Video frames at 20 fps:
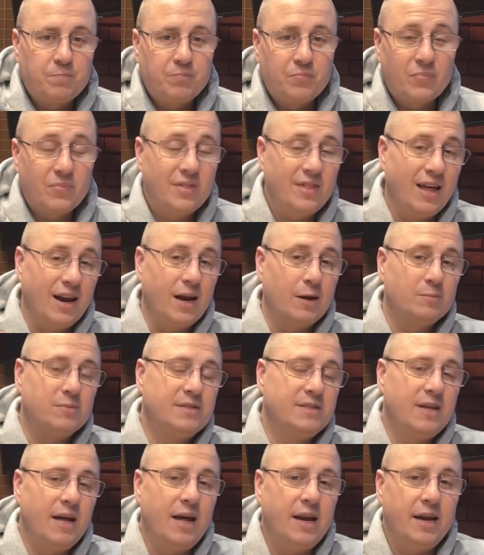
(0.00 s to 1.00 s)
that I'm
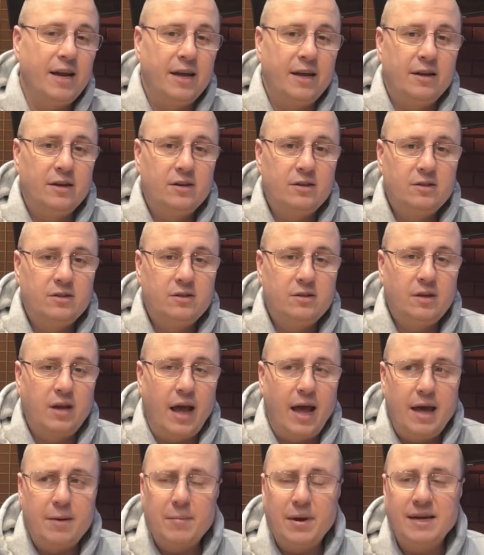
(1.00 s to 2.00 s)
sending,
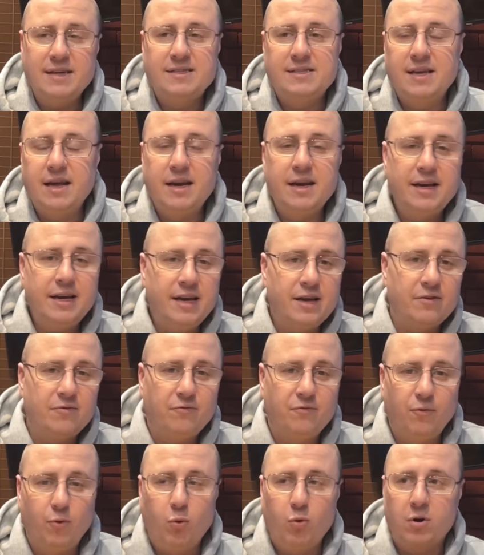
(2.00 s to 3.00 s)
am I sending it
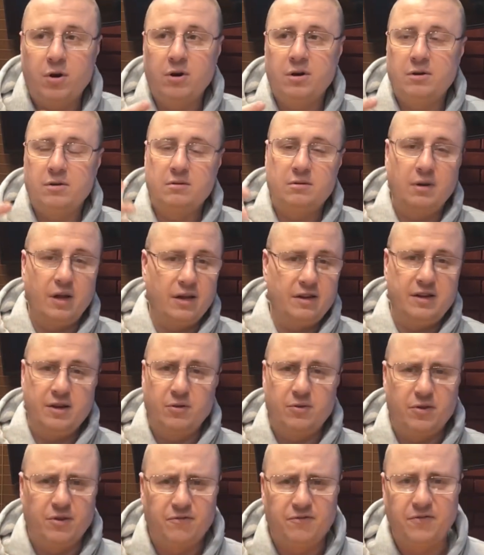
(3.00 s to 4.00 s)
for,
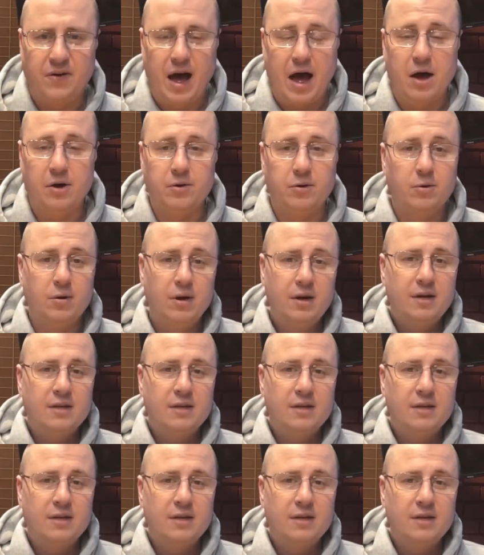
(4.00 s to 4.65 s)
the value?